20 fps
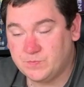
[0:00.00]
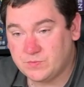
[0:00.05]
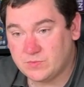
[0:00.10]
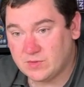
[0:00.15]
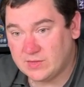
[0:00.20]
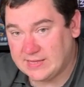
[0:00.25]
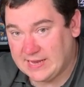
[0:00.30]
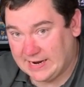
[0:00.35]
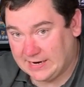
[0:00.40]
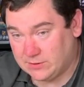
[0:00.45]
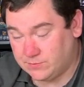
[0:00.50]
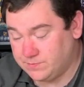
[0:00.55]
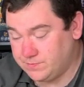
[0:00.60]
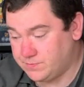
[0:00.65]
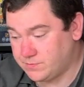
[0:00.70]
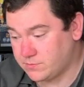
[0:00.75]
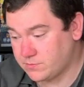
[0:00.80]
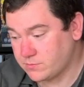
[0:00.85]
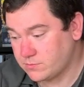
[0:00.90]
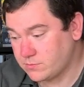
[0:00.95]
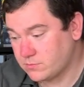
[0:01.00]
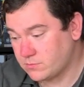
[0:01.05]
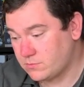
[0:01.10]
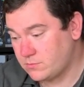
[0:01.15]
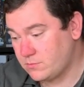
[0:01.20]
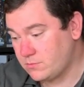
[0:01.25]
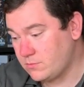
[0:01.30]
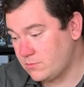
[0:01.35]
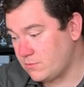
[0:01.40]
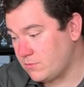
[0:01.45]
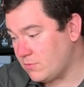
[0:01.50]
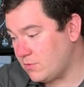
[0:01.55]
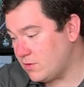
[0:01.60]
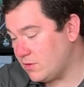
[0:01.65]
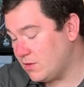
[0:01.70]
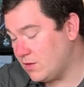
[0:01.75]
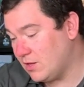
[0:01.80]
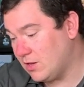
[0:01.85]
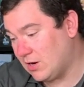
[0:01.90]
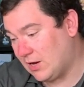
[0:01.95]
Now,
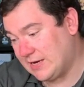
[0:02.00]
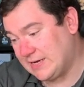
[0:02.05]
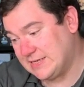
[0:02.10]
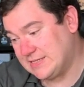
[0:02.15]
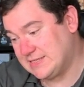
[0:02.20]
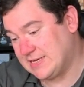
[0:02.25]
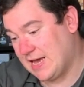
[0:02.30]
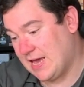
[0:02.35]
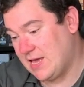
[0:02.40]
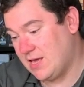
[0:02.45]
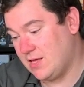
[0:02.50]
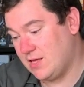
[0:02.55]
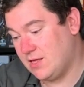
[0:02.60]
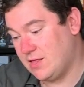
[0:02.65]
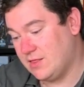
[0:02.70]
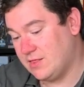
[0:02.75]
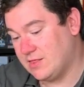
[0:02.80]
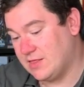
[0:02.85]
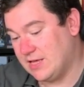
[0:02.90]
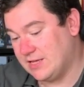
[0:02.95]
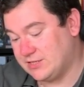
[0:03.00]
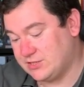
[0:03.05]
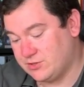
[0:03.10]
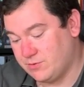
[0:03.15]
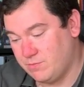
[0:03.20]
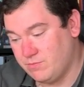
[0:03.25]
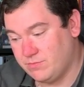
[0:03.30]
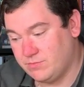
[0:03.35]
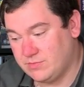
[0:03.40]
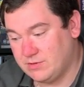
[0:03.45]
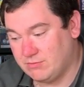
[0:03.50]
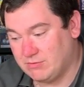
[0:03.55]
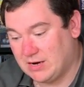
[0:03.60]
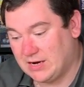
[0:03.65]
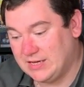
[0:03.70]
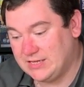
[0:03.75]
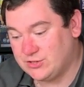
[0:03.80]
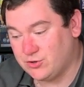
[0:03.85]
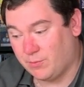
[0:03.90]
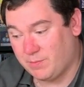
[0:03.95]
like I say, it's
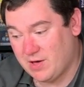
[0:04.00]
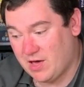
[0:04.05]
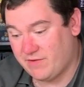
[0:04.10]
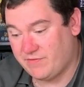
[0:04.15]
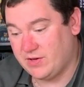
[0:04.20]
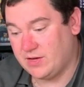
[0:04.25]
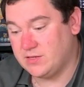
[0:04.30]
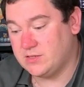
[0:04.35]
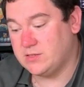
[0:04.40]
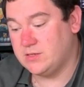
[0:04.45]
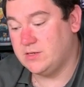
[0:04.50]
not perfect,